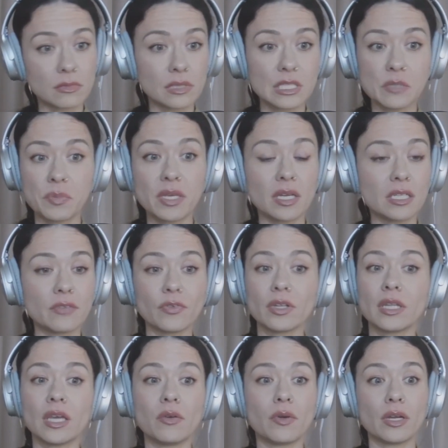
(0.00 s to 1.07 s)
speak a
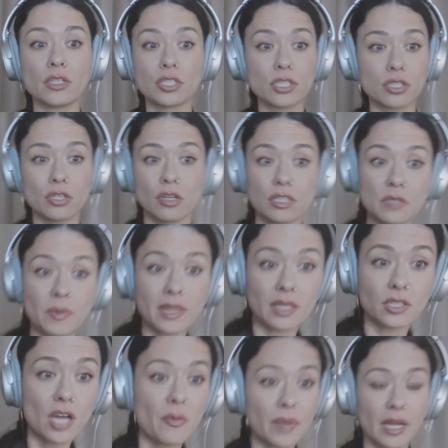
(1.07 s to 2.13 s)
different language, speak the
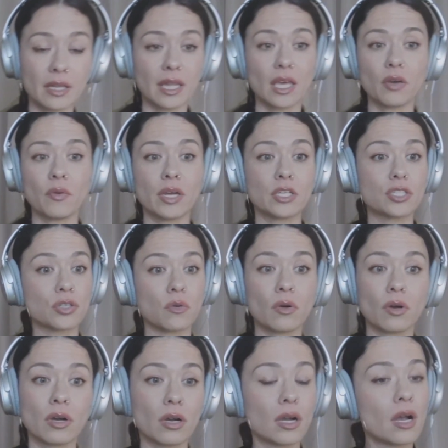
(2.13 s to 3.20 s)
dominant language
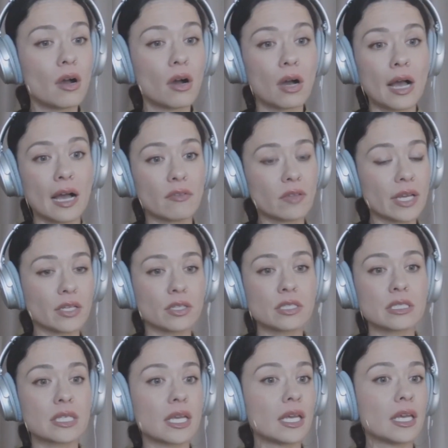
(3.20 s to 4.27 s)
or have lighter
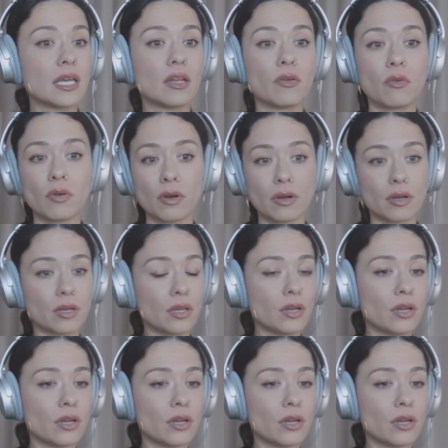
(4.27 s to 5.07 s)
skin or,